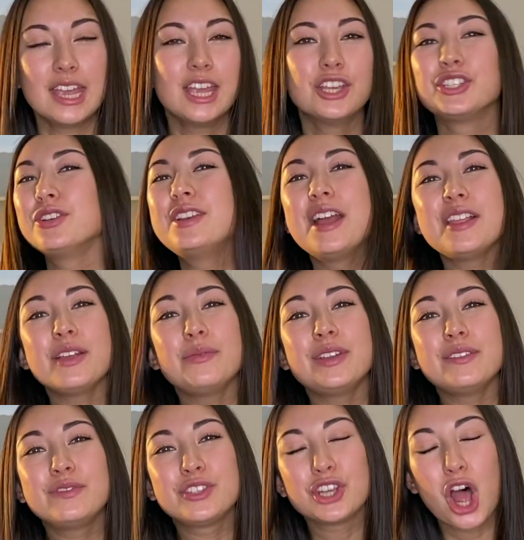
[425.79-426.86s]
So now that we
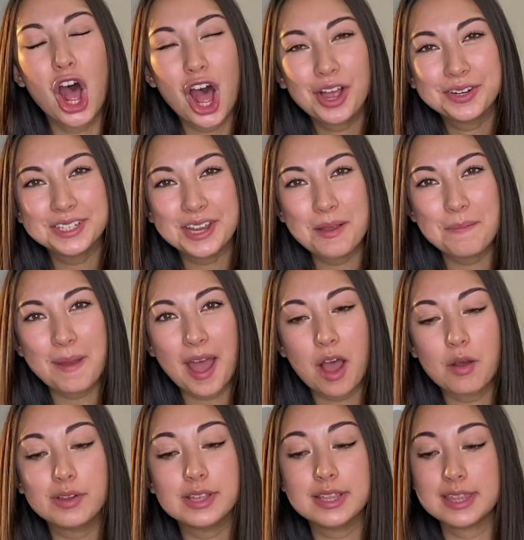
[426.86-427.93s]
have talked
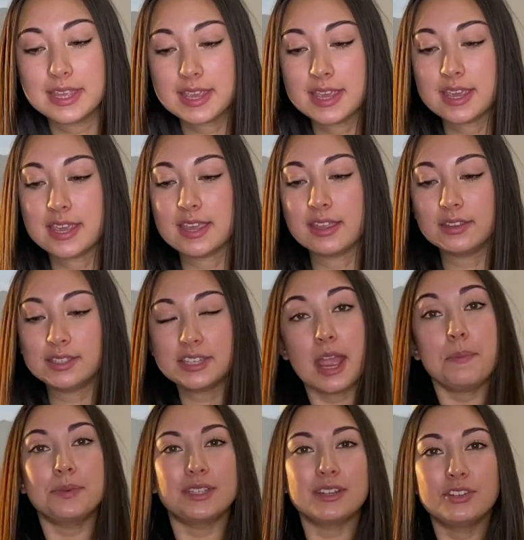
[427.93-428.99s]
about the
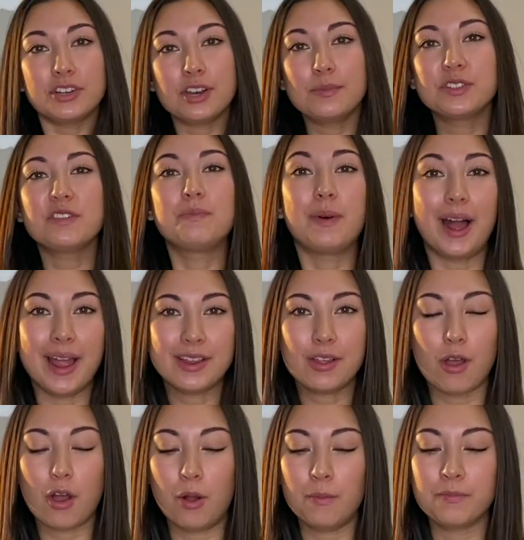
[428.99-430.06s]
steps in terms of buying a
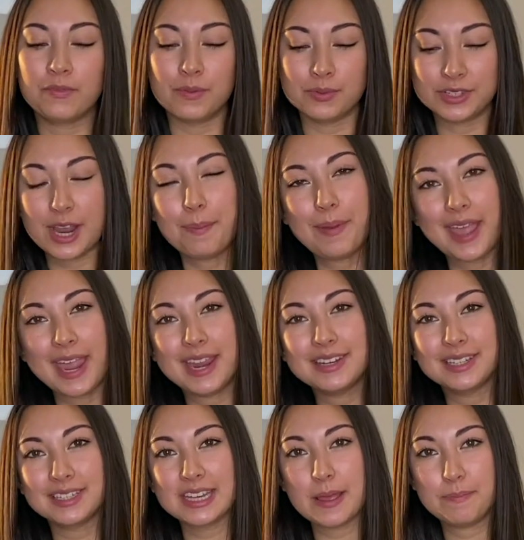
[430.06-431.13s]
home from step A to
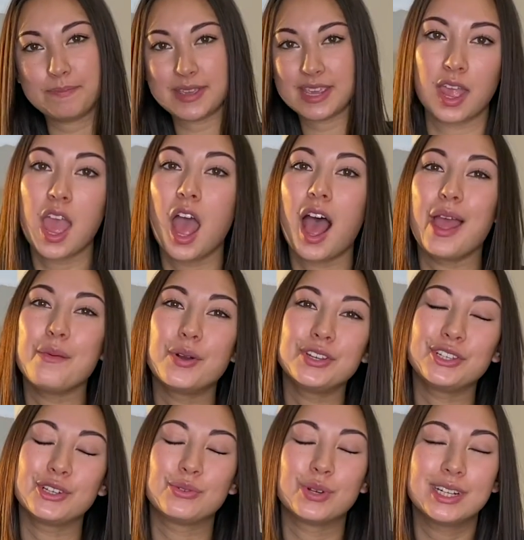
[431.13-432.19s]
step B, I want
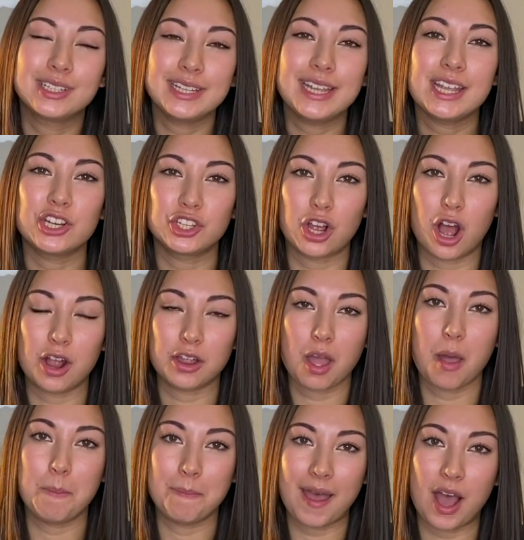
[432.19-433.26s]
to quickly talk
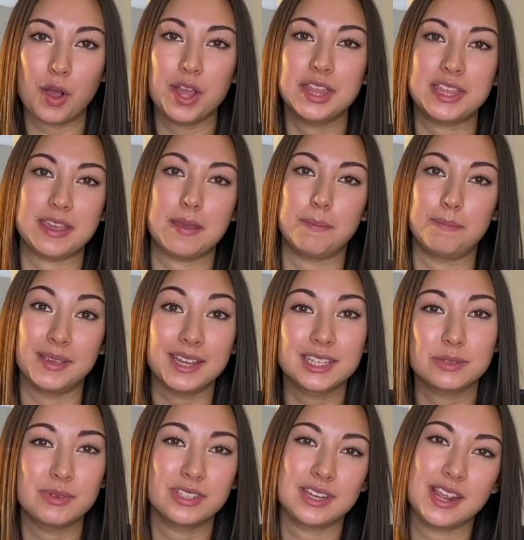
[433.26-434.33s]
about the biggest
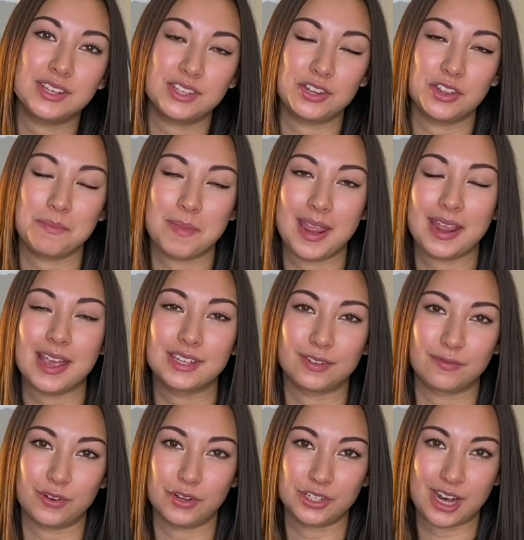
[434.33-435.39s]
mistakes you can make as a
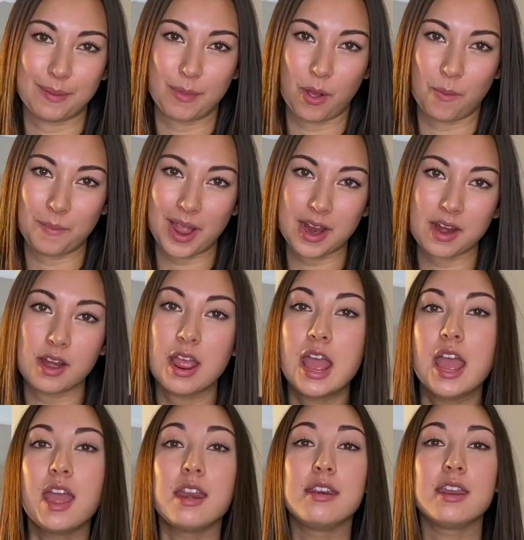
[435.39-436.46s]
first-time home buyer.
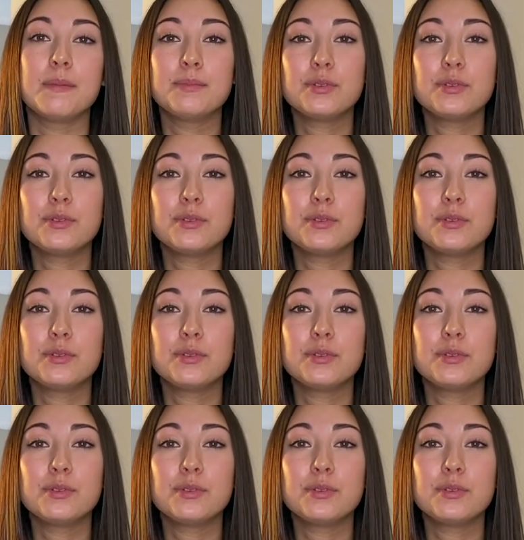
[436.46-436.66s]
Number